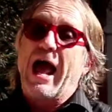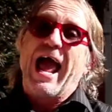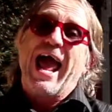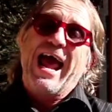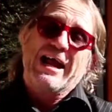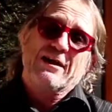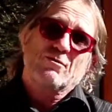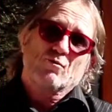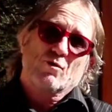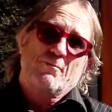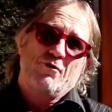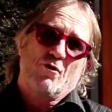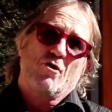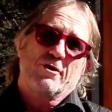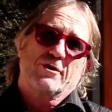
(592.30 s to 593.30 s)
And
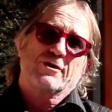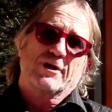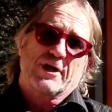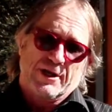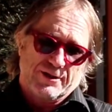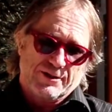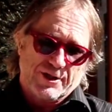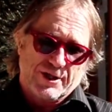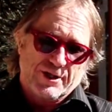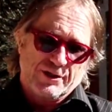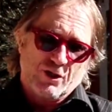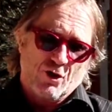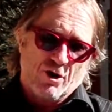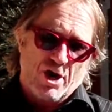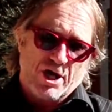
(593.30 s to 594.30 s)
report
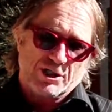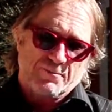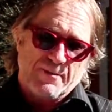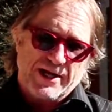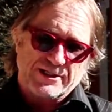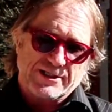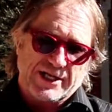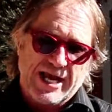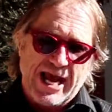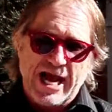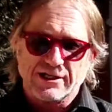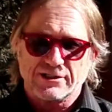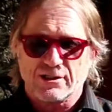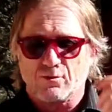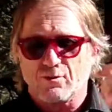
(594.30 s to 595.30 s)
your lost pet to
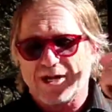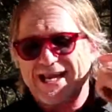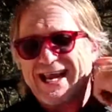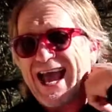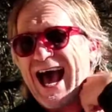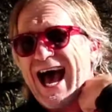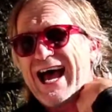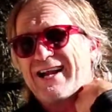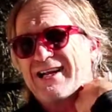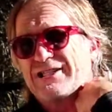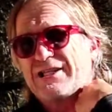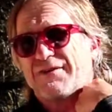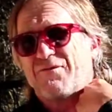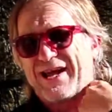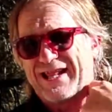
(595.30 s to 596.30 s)
council,
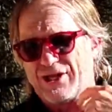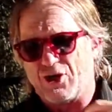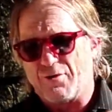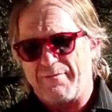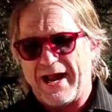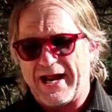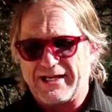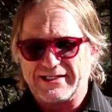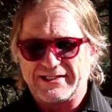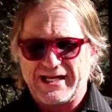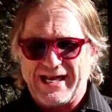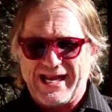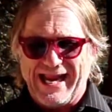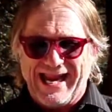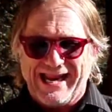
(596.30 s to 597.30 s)
regardless of whether your pet is
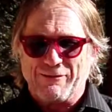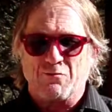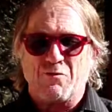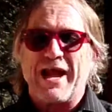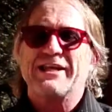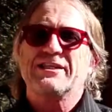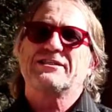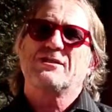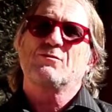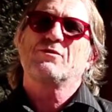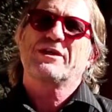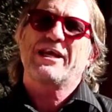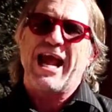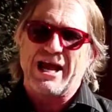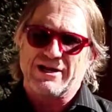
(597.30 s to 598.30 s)
registered
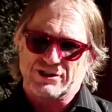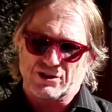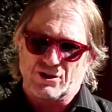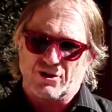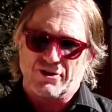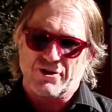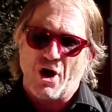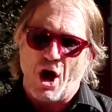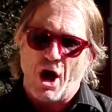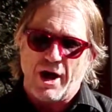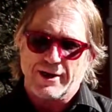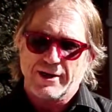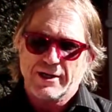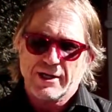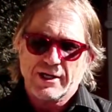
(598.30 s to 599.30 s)
with council or not.